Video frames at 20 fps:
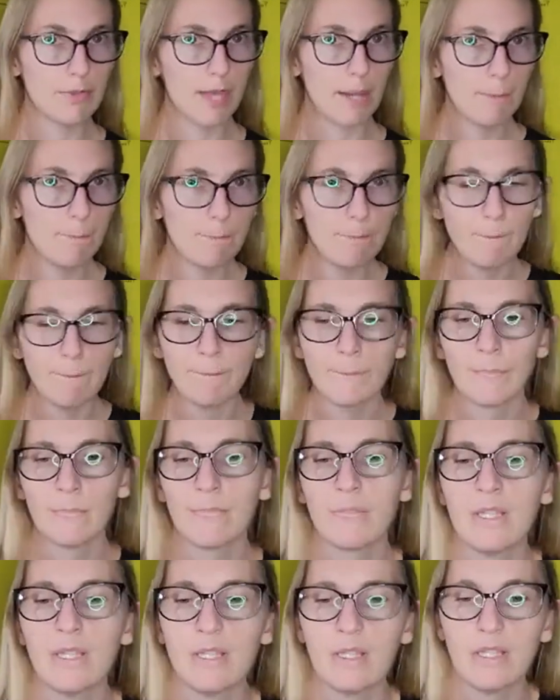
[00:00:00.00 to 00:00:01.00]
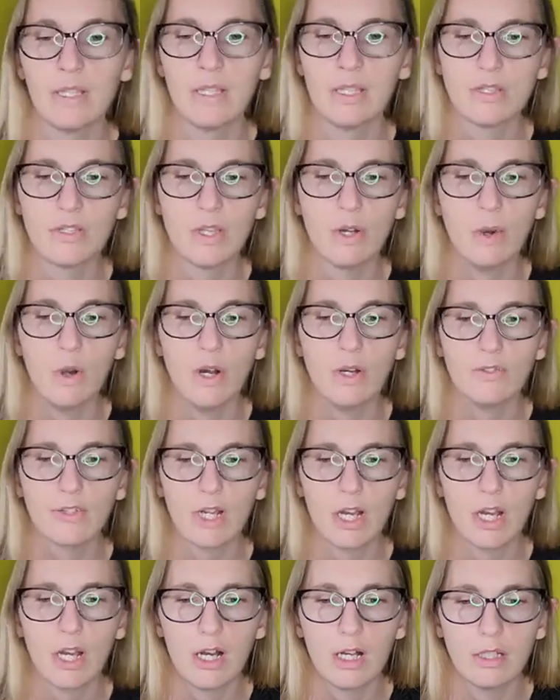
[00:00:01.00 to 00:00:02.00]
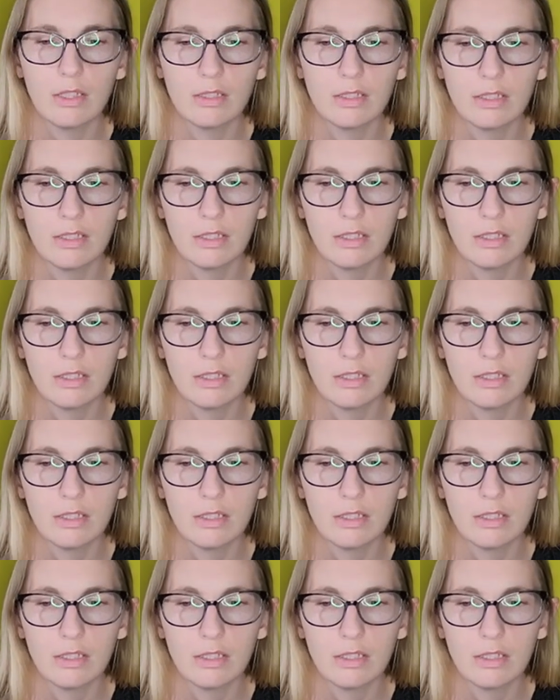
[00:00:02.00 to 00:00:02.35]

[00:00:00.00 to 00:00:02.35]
them. So overall,